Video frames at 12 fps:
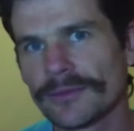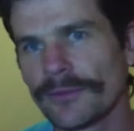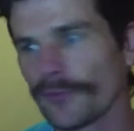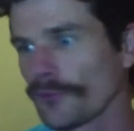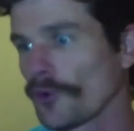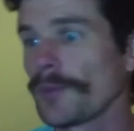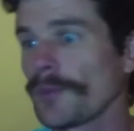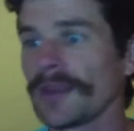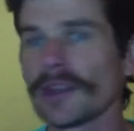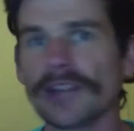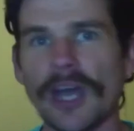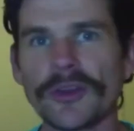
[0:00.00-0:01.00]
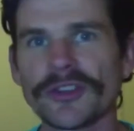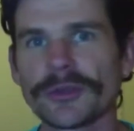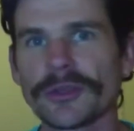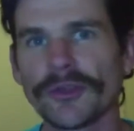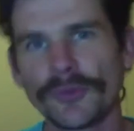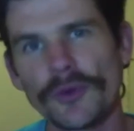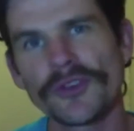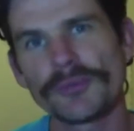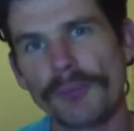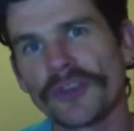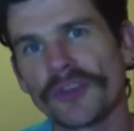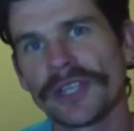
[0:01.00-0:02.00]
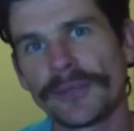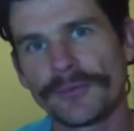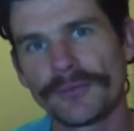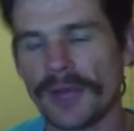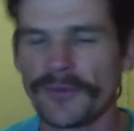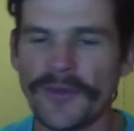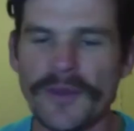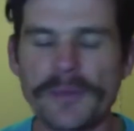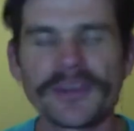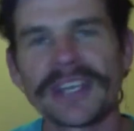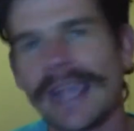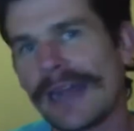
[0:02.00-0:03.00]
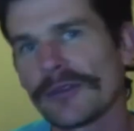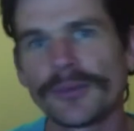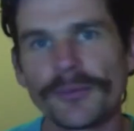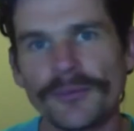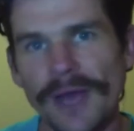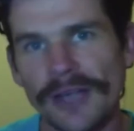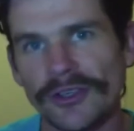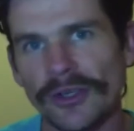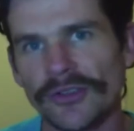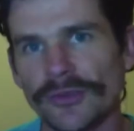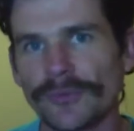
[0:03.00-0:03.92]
Fruit being the lowest, because fruit's mostly 50% calories from fructose,